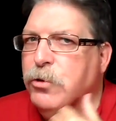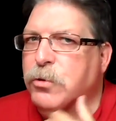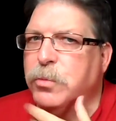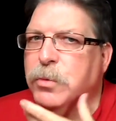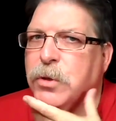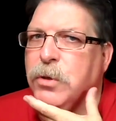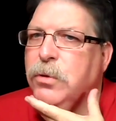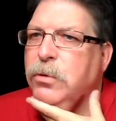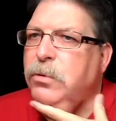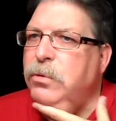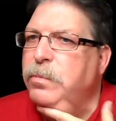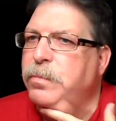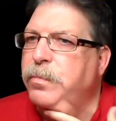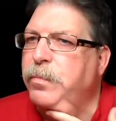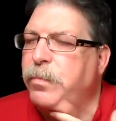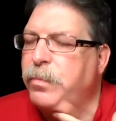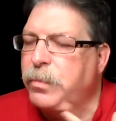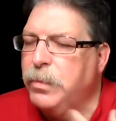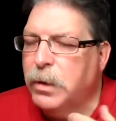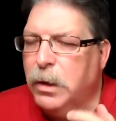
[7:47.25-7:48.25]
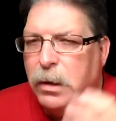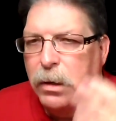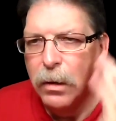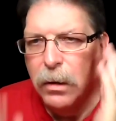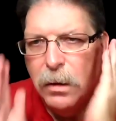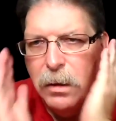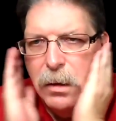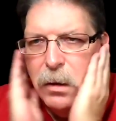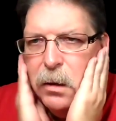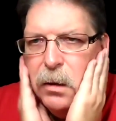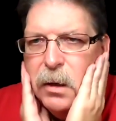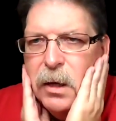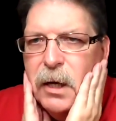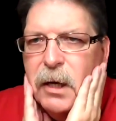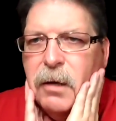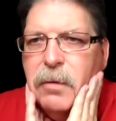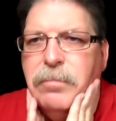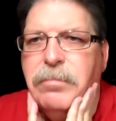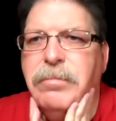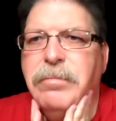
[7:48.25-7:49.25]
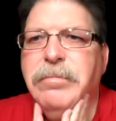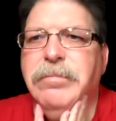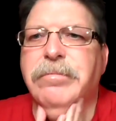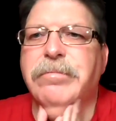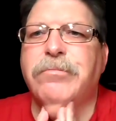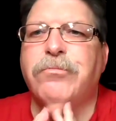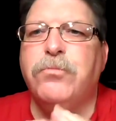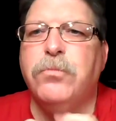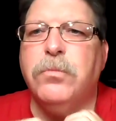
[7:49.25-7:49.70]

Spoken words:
super smooth. Now,